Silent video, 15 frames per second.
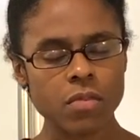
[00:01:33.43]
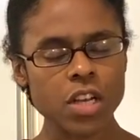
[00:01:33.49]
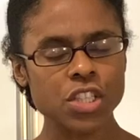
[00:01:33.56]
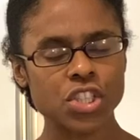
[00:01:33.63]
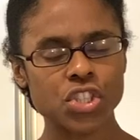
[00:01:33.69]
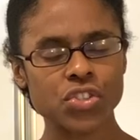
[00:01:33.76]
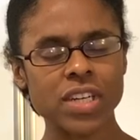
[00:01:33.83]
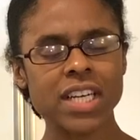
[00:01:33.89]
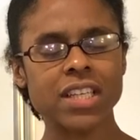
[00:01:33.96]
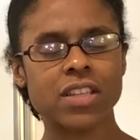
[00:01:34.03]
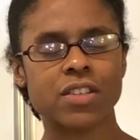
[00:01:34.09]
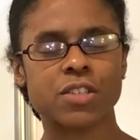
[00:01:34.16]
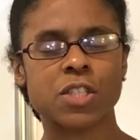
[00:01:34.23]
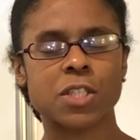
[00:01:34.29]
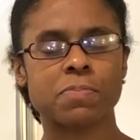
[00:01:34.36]
strength in
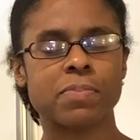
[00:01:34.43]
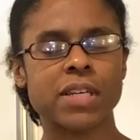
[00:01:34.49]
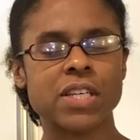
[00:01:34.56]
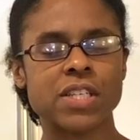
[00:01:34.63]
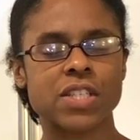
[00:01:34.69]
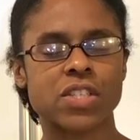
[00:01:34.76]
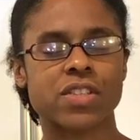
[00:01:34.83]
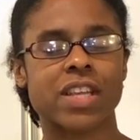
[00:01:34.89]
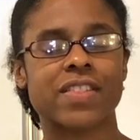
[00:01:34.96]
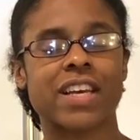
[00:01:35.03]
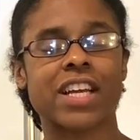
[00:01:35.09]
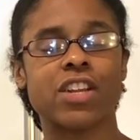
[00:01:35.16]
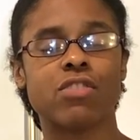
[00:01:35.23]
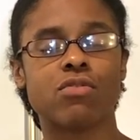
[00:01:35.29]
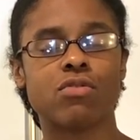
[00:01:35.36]
their spirit so that
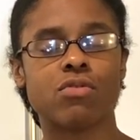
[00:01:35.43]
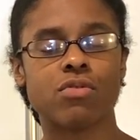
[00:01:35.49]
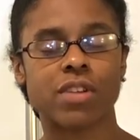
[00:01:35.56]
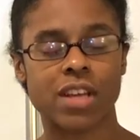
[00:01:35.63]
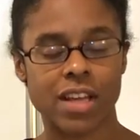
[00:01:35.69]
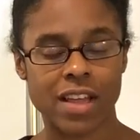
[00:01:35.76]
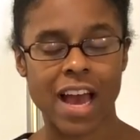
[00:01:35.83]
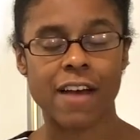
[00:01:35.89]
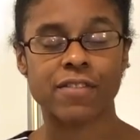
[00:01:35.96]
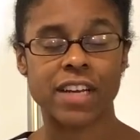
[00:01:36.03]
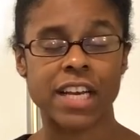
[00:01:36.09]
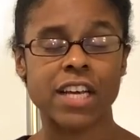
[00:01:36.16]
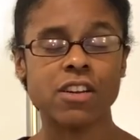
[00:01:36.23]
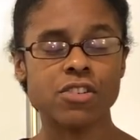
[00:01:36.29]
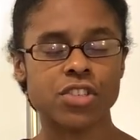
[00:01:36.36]
they have the
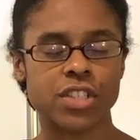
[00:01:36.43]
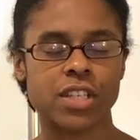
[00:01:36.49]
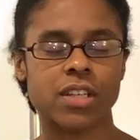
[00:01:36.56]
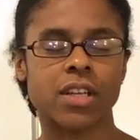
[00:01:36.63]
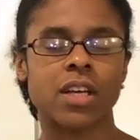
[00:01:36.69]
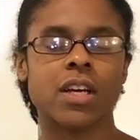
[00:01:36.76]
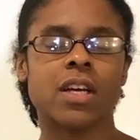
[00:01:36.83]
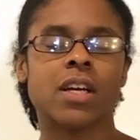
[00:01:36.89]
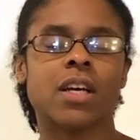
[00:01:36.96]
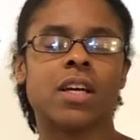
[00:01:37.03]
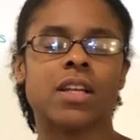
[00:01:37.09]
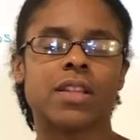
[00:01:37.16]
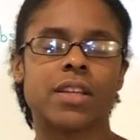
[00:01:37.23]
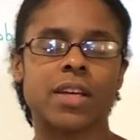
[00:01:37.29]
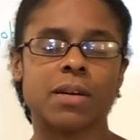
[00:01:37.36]
energy,
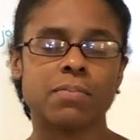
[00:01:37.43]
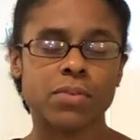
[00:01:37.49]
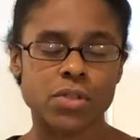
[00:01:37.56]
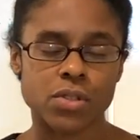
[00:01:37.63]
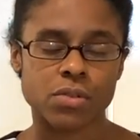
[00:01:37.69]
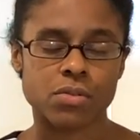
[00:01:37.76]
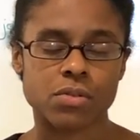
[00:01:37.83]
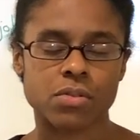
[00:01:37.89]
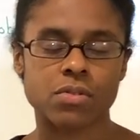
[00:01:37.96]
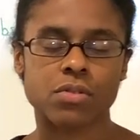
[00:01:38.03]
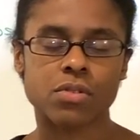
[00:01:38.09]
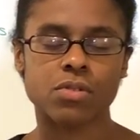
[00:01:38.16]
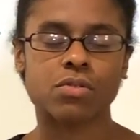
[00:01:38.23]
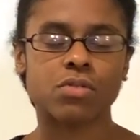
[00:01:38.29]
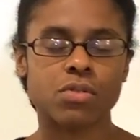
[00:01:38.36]
the impetus
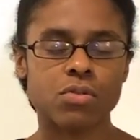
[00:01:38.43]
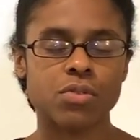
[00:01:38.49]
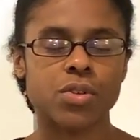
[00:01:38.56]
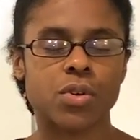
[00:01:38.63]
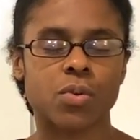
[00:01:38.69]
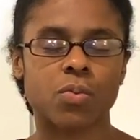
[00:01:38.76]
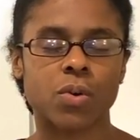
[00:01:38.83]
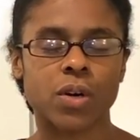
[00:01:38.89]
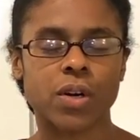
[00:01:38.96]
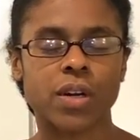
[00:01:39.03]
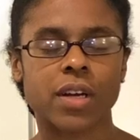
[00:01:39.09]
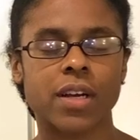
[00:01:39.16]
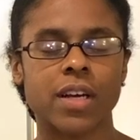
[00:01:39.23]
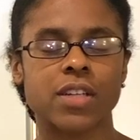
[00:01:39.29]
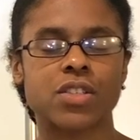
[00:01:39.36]
to do your work
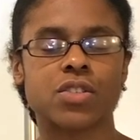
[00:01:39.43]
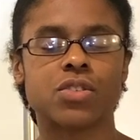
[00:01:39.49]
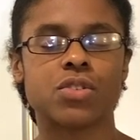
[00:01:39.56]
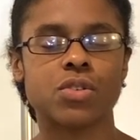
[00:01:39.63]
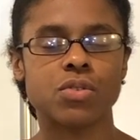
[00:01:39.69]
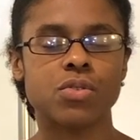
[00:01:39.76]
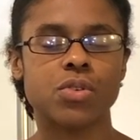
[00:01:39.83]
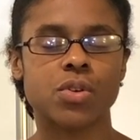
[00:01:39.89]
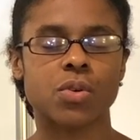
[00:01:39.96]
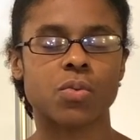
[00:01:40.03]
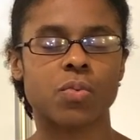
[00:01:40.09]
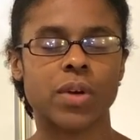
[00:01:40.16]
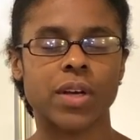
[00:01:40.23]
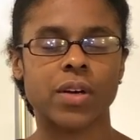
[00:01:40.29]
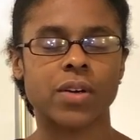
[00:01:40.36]
and to do your
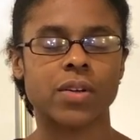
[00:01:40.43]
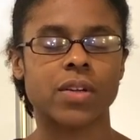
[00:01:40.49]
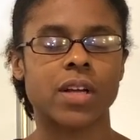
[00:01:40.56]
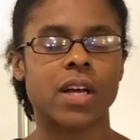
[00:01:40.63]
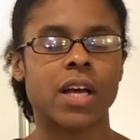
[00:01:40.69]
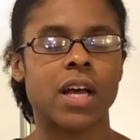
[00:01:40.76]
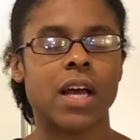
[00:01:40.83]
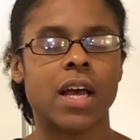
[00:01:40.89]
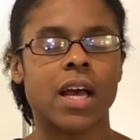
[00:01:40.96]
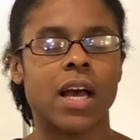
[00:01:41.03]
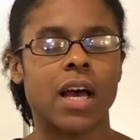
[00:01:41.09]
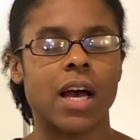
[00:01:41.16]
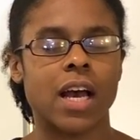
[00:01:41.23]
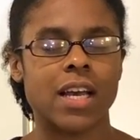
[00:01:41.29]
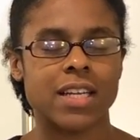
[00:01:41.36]
will
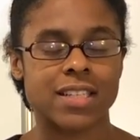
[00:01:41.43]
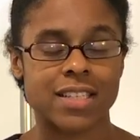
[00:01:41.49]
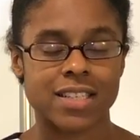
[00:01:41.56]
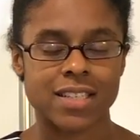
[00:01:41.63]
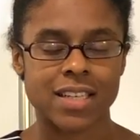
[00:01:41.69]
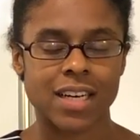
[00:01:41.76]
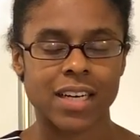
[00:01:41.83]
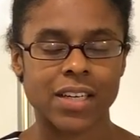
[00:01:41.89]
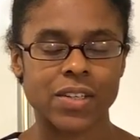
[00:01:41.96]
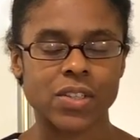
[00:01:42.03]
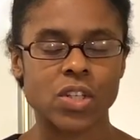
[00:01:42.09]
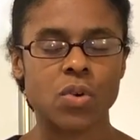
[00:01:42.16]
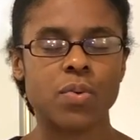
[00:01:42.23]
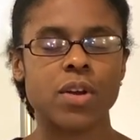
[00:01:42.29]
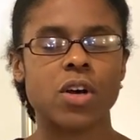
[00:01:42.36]
in style.
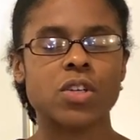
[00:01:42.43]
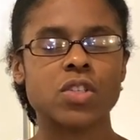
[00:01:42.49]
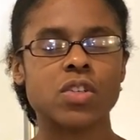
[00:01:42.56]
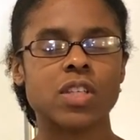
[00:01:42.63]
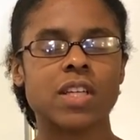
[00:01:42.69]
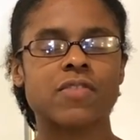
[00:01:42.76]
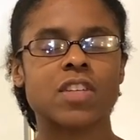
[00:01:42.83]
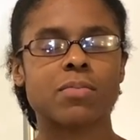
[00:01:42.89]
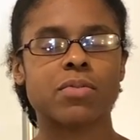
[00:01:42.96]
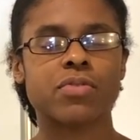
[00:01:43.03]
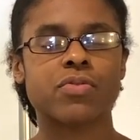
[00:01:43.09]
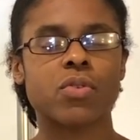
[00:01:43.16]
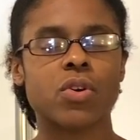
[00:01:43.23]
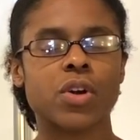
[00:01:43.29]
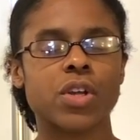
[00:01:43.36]
Lord, we also lift up
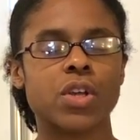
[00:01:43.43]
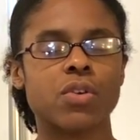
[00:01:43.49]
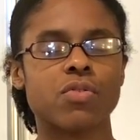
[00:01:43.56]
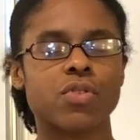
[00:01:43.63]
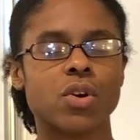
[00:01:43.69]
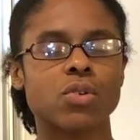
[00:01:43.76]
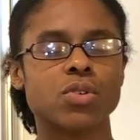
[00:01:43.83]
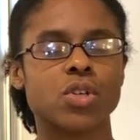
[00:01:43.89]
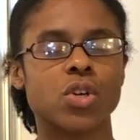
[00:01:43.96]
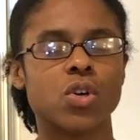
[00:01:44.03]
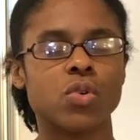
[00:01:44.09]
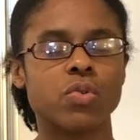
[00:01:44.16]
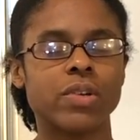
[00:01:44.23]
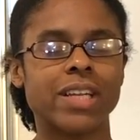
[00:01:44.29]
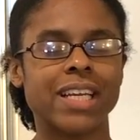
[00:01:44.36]
before you those
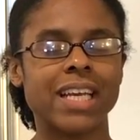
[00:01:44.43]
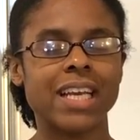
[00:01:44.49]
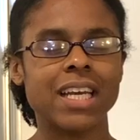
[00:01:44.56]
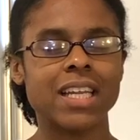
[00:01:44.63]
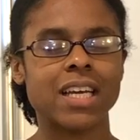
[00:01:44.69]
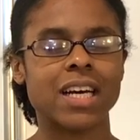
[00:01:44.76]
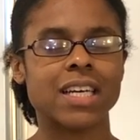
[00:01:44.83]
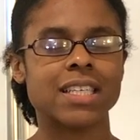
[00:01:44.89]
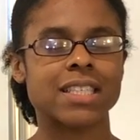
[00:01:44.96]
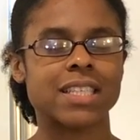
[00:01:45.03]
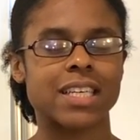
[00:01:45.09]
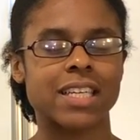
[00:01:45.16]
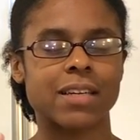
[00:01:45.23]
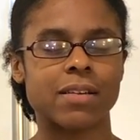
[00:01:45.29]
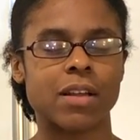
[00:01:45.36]
who lead us
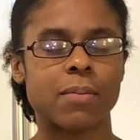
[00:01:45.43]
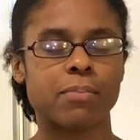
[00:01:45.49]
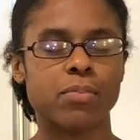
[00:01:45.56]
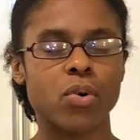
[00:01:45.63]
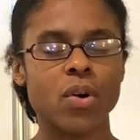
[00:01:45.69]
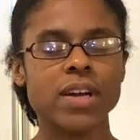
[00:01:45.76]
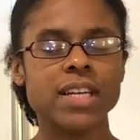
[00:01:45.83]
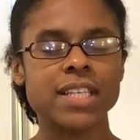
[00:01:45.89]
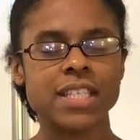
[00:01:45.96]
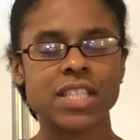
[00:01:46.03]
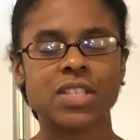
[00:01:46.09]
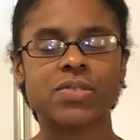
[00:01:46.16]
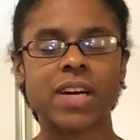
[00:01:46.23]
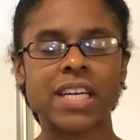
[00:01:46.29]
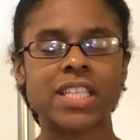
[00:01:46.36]
and point us in
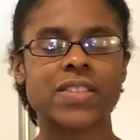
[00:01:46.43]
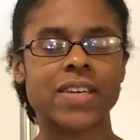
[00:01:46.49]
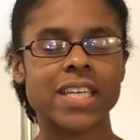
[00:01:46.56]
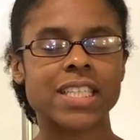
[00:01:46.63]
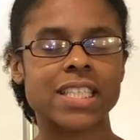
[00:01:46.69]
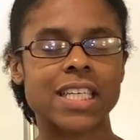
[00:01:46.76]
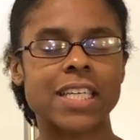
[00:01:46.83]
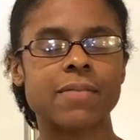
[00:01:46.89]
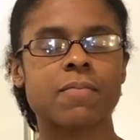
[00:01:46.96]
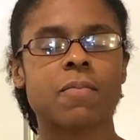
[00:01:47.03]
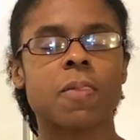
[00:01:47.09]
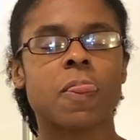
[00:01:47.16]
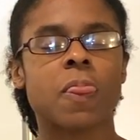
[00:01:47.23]
the right direction.